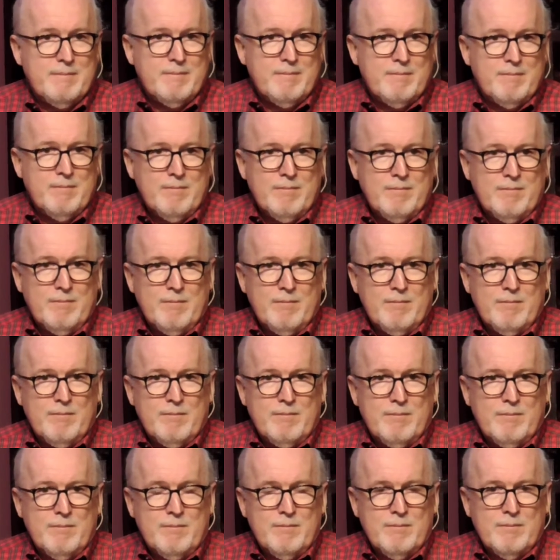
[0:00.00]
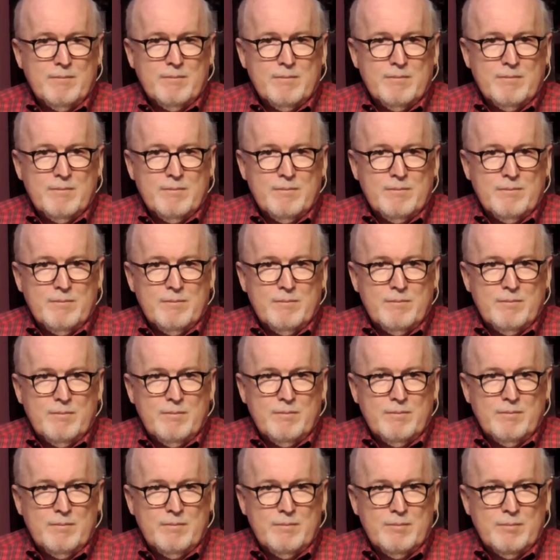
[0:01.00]

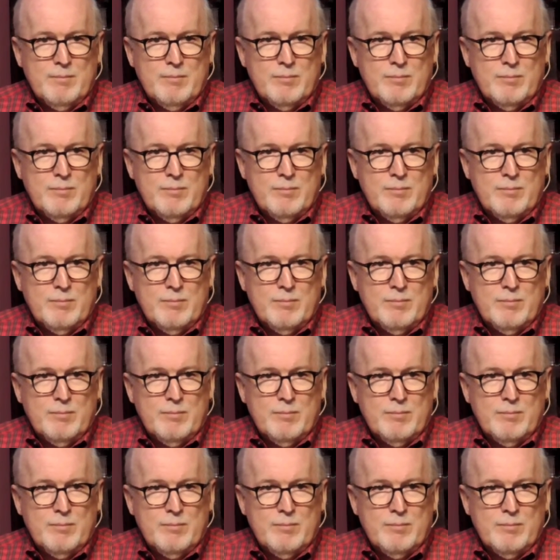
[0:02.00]
No one is speaking in this clip.